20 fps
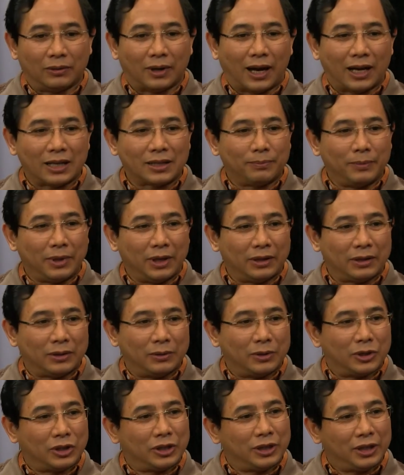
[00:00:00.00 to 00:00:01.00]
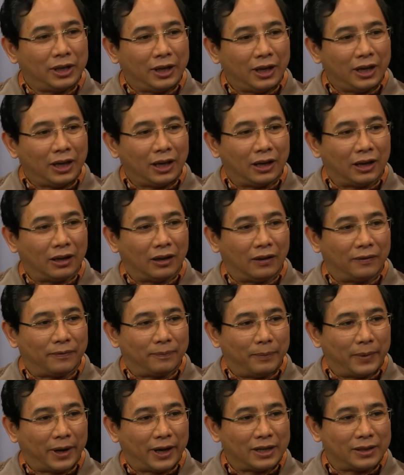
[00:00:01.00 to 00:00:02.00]
asked me to share of
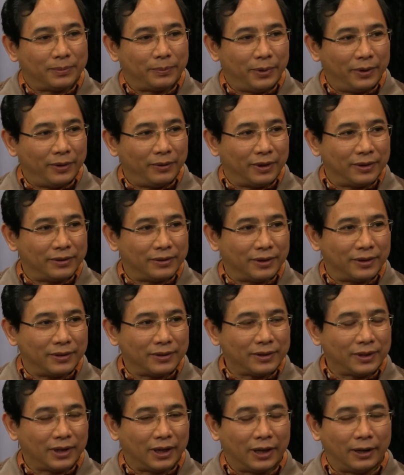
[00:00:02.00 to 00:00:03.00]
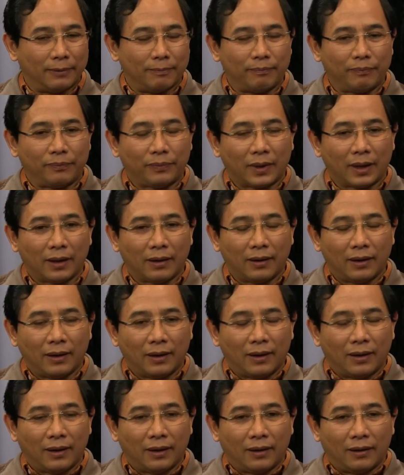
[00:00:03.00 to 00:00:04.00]
my experiences, um,
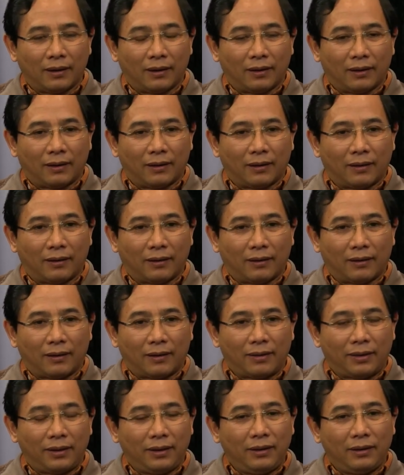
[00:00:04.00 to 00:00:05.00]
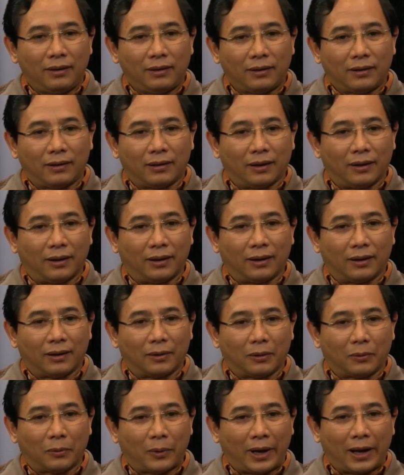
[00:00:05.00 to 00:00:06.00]
I think uh,
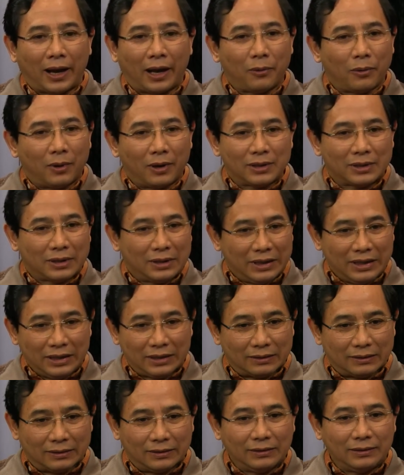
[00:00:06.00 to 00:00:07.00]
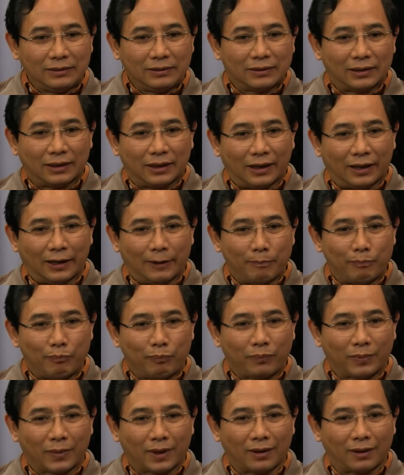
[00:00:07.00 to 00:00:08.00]
when I was little, um,
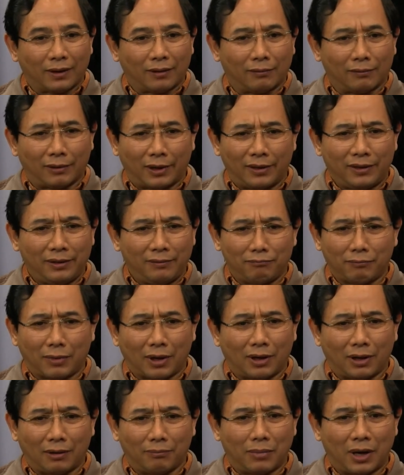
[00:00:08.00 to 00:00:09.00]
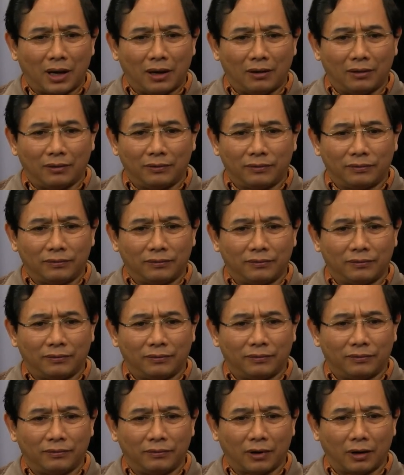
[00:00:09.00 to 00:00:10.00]
I think about
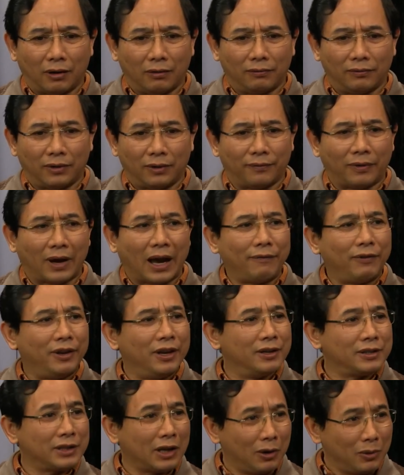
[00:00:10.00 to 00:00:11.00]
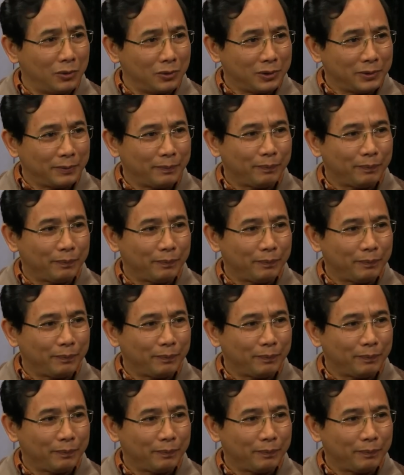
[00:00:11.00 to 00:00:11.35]
over five years old,